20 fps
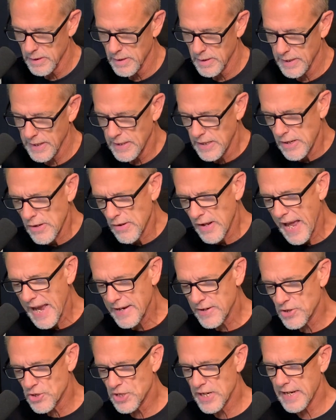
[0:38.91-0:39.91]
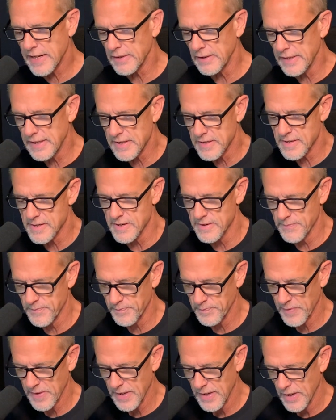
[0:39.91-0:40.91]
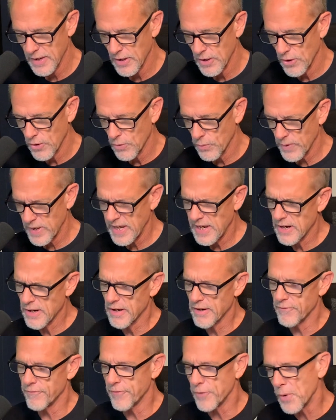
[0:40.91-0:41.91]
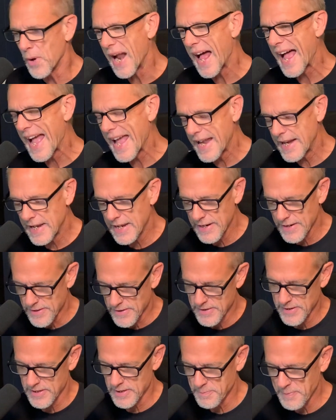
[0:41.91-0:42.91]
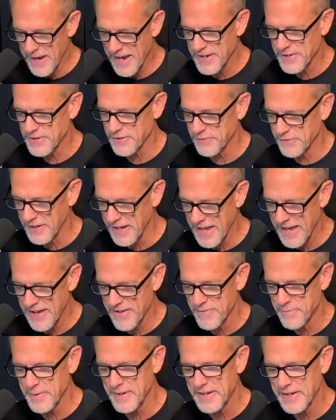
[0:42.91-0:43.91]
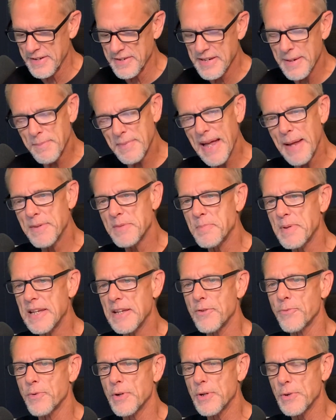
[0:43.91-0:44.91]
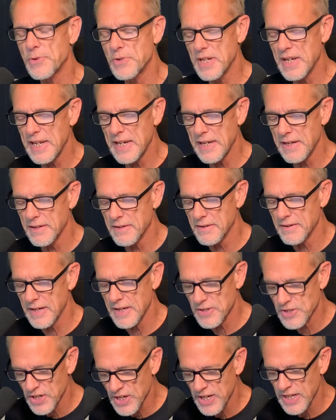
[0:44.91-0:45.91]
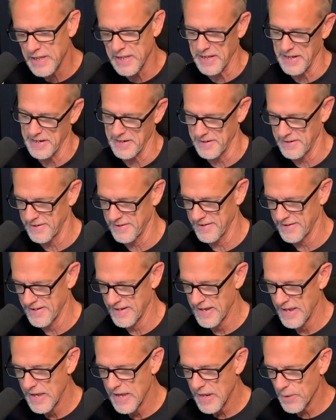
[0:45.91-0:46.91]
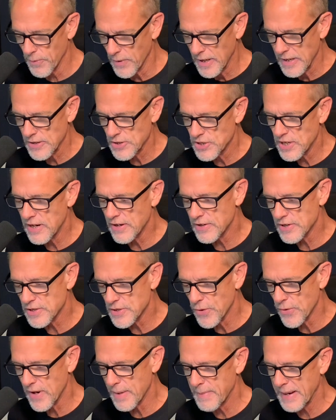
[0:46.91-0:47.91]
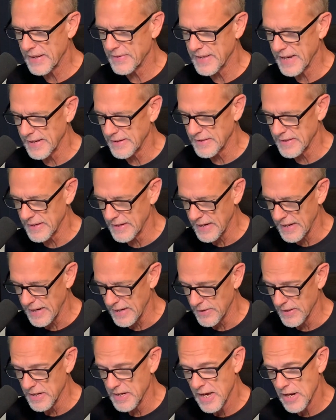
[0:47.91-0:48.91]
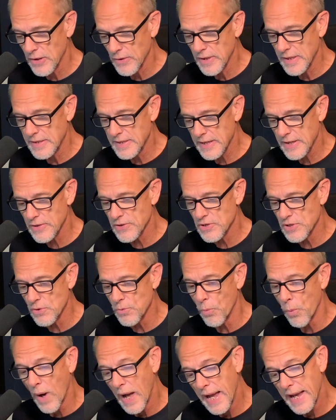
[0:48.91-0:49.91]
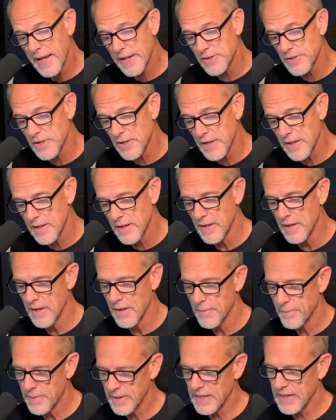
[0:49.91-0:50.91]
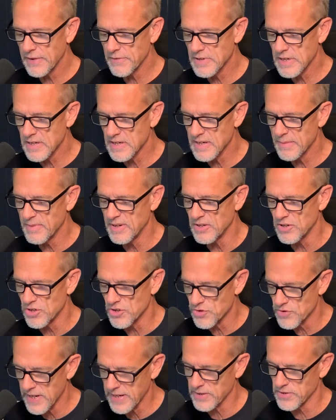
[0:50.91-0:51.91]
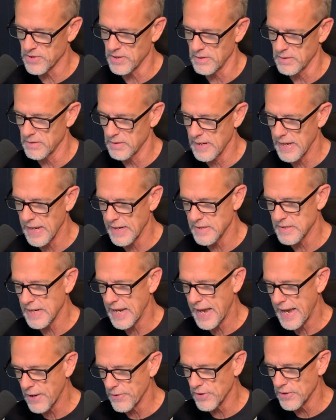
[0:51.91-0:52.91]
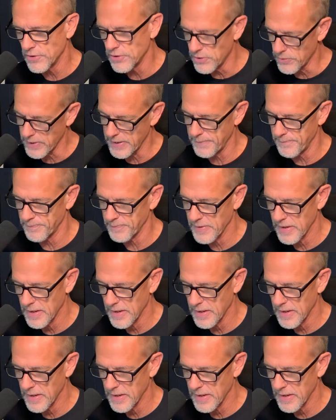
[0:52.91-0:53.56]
Hey, do you like checklists? We hear variety is the spice of life, but sometimes being routine is a good thing. And we're going to share a story about that today that not only tells you why it's good, but gives us some instruction as to how to do it.